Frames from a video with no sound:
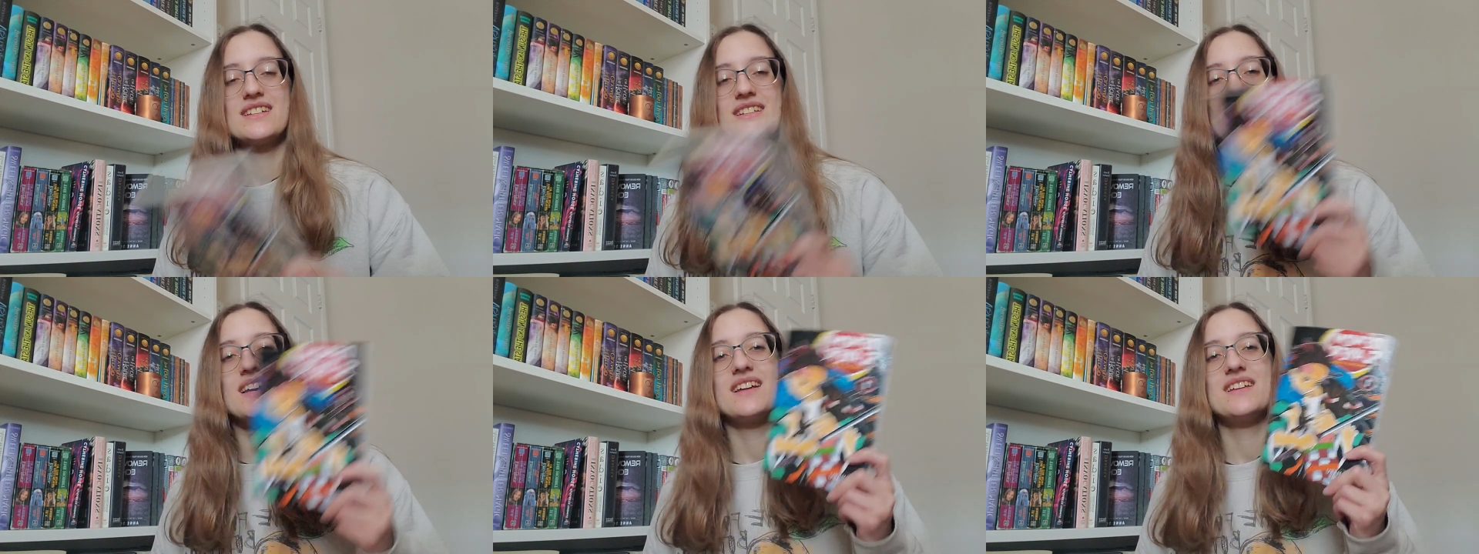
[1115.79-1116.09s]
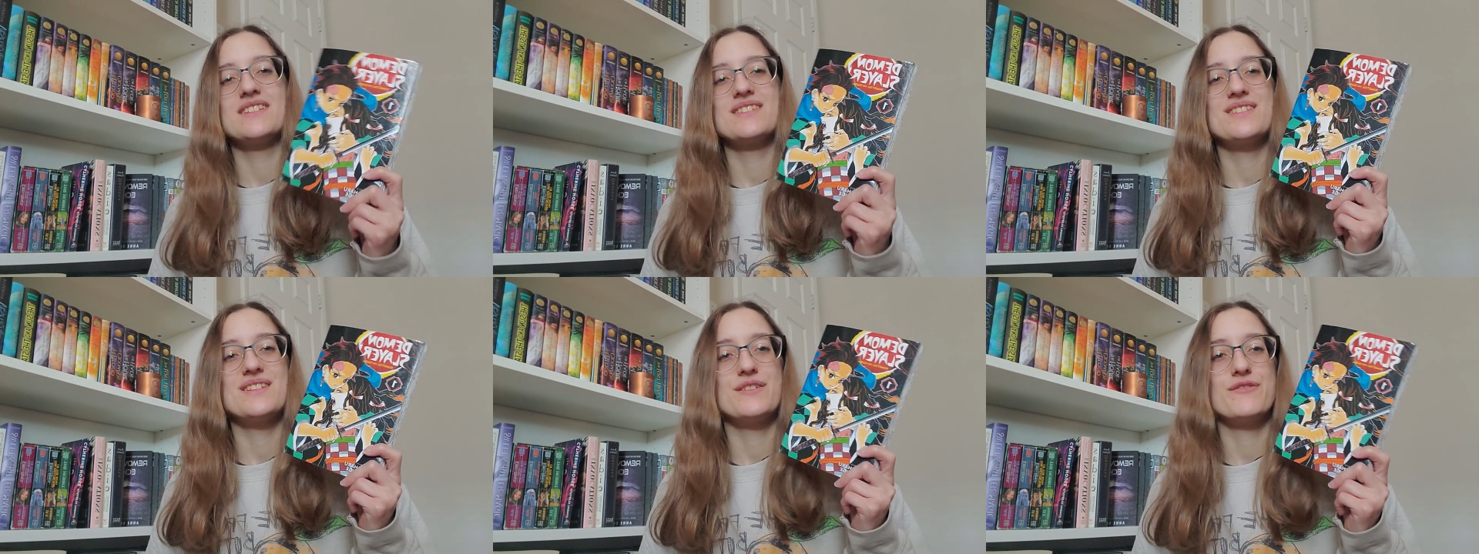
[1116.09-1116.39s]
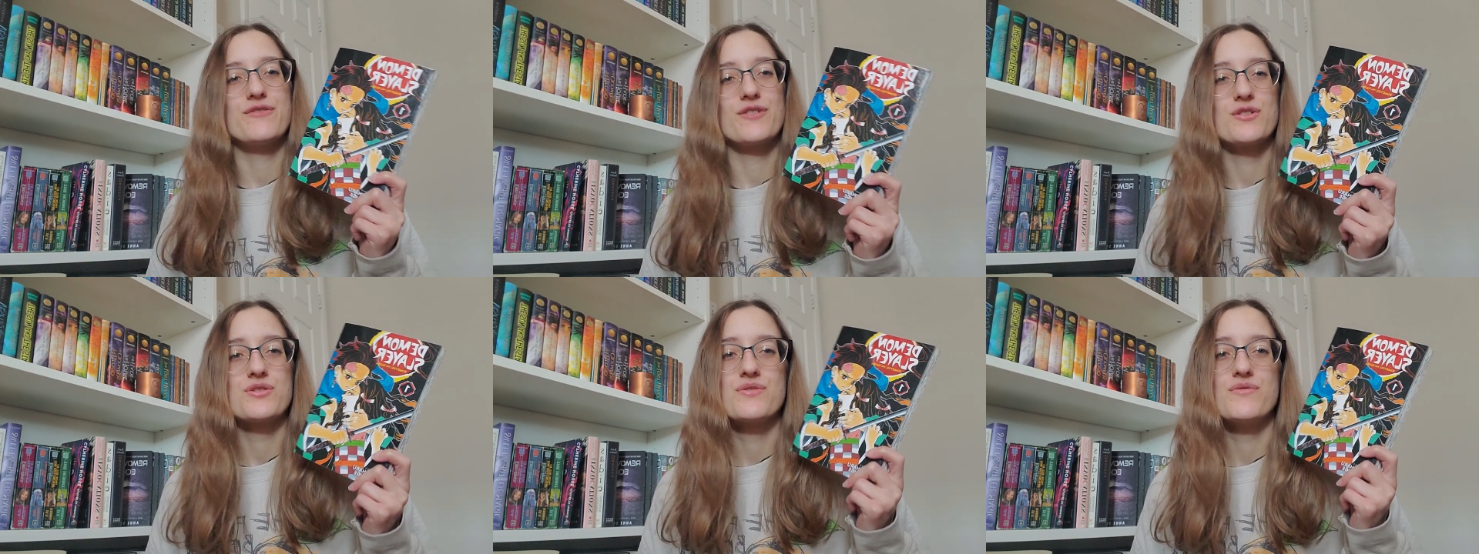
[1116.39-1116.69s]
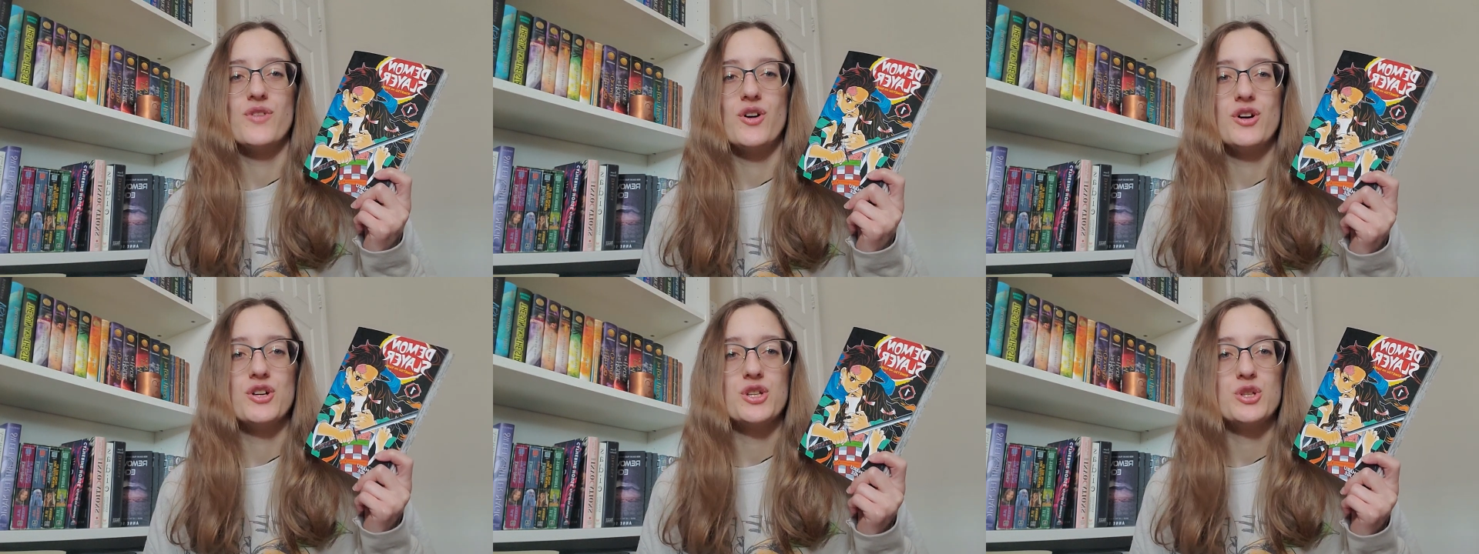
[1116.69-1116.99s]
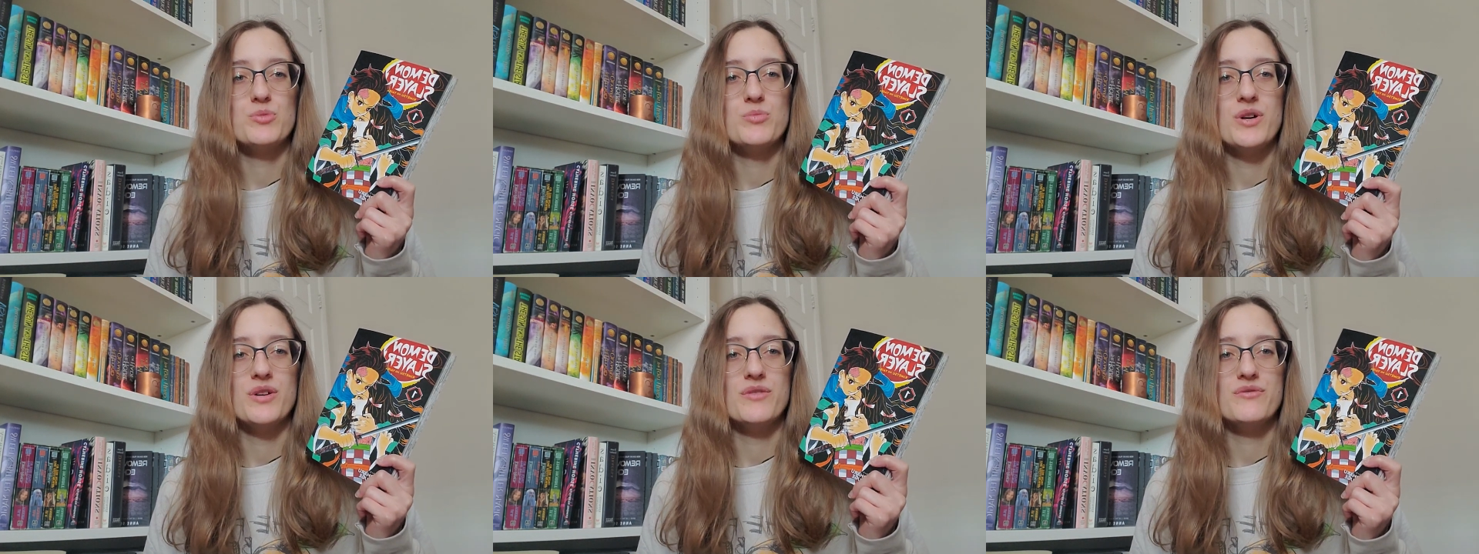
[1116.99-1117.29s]
and that is the first
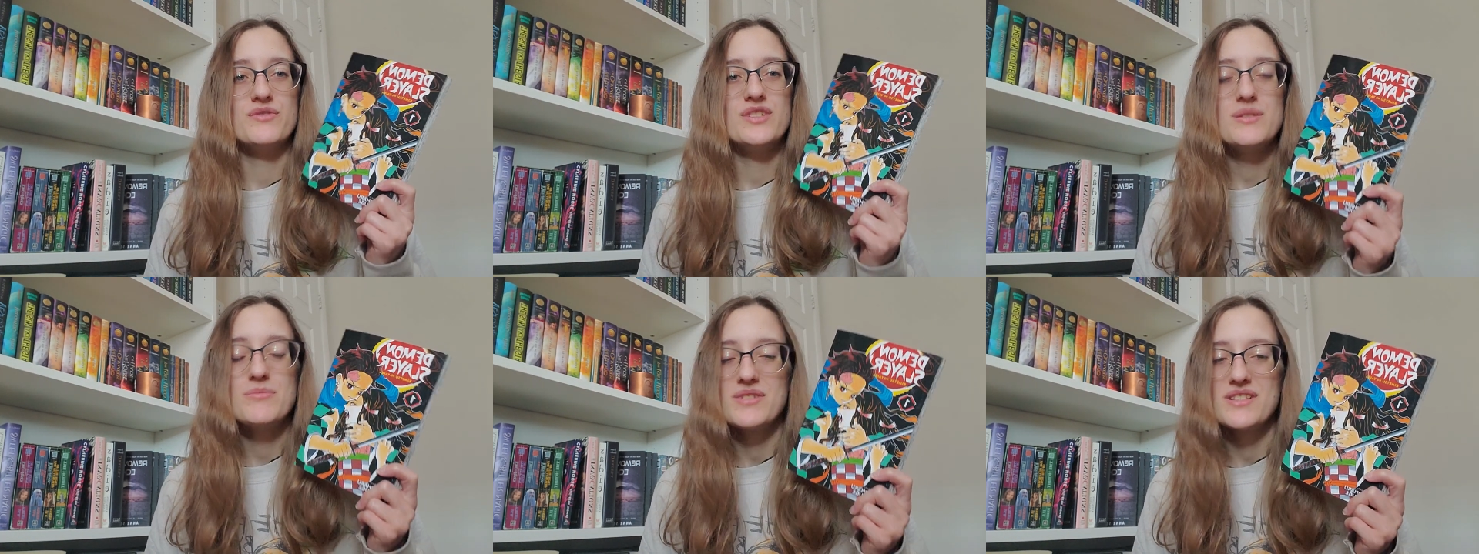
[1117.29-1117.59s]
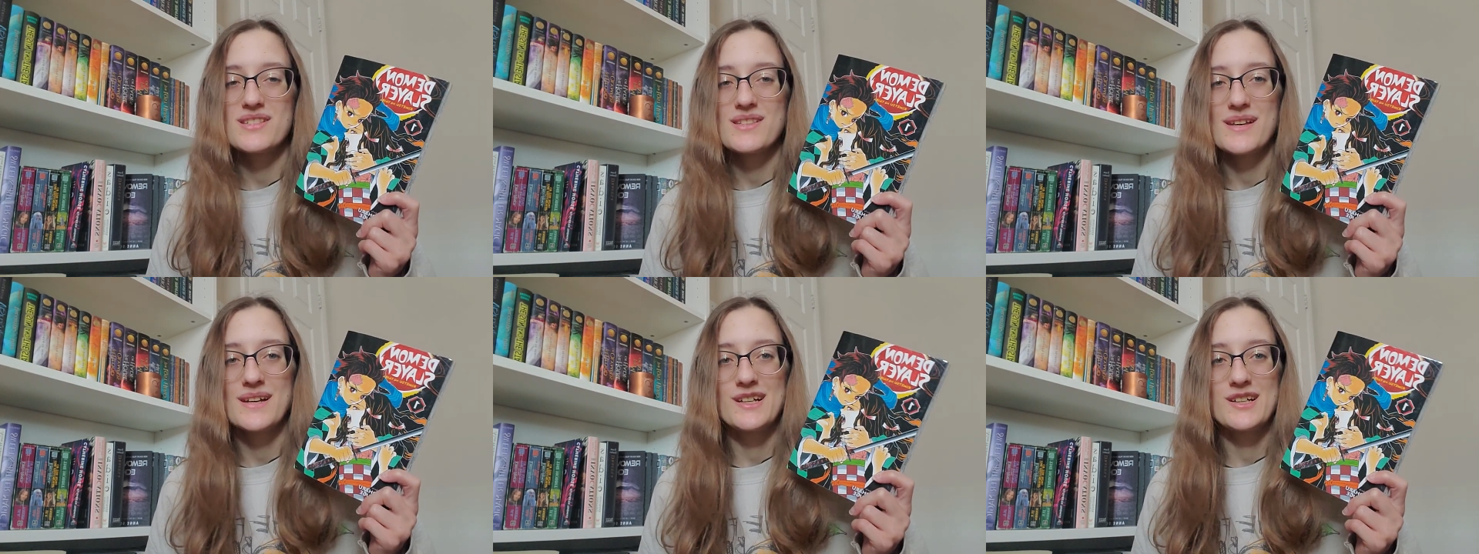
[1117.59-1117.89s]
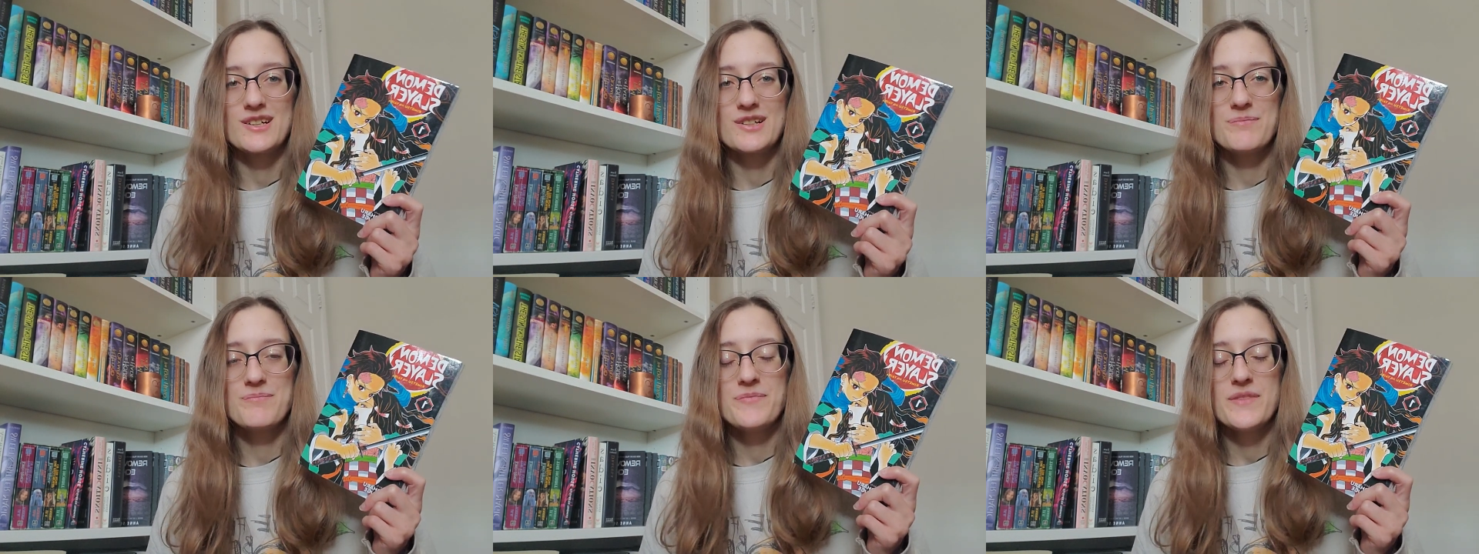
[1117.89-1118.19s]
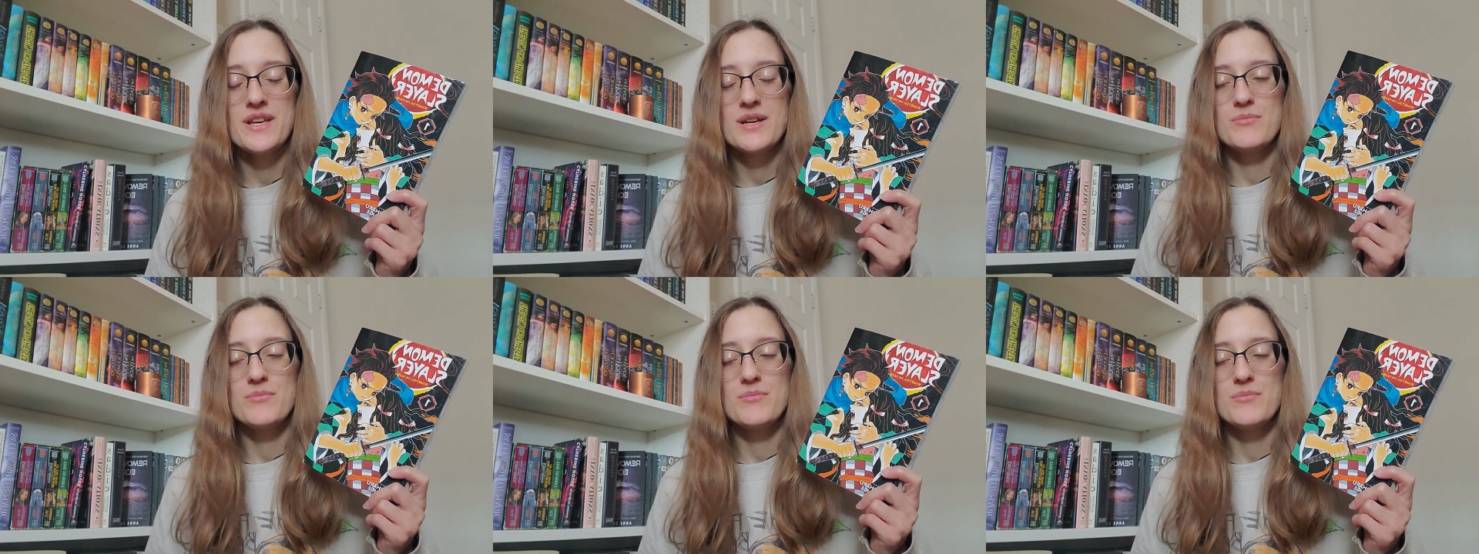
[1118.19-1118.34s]
volume of Demon Slayer.